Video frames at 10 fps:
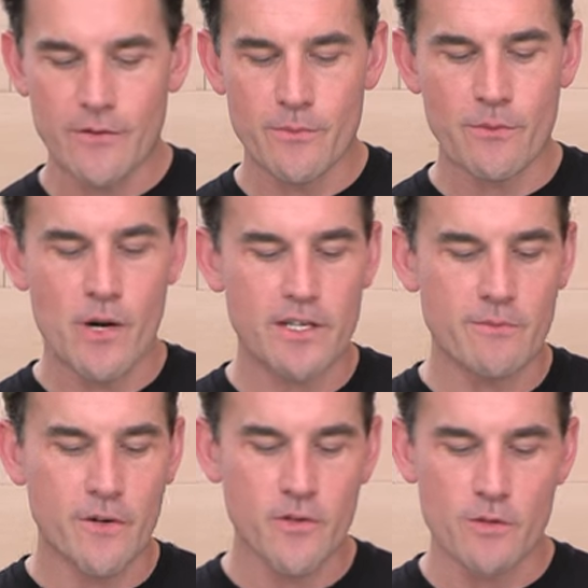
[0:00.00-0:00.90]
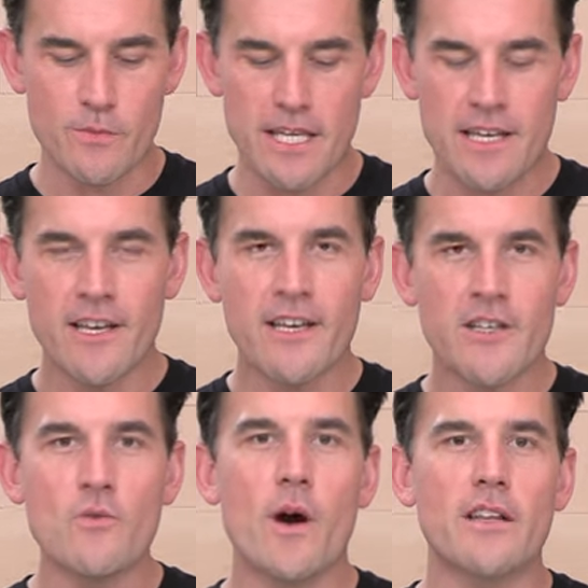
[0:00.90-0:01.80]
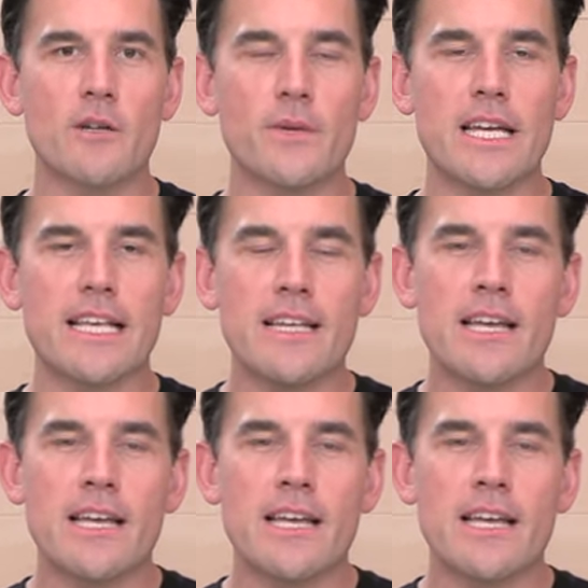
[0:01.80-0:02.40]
If you've been watching MotoGP, you want a little bit of